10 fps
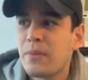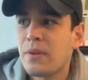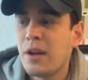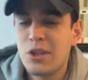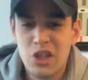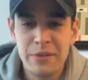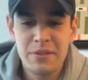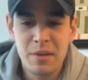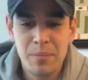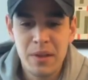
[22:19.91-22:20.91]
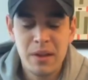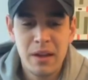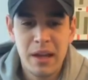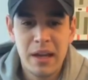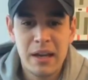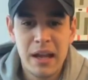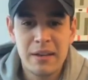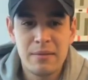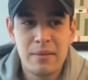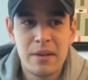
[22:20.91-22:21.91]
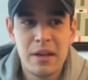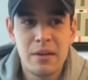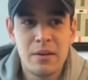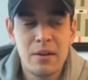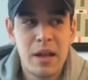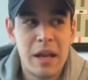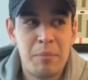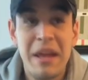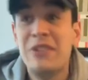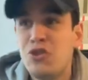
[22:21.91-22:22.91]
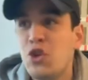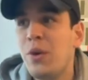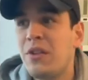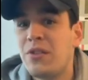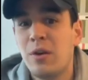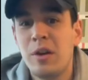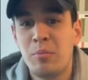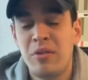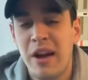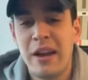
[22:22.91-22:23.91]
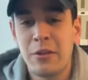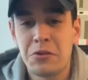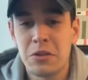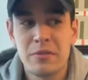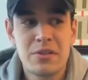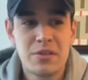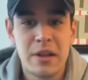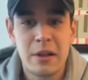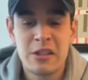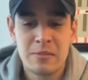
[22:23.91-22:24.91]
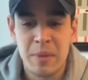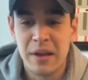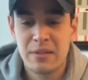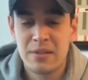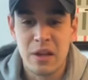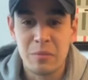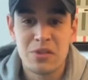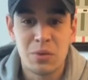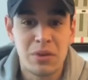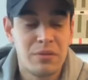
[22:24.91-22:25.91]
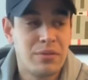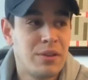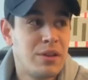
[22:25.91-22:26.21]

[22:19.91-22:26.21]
achieve something, and in doing so, in providing their service, they expect some sort of